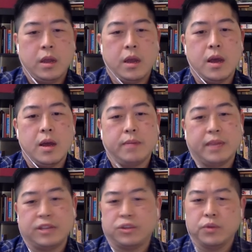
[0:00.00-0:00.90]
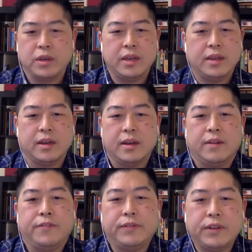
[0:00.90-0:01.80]
Um, case three,
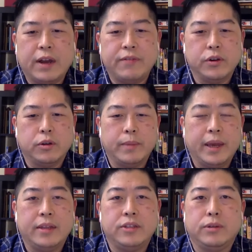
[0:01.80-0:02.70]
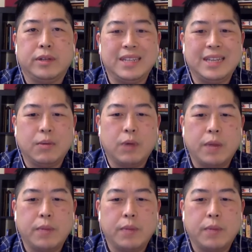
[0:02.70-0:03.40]
a 55 year old man doing a DIY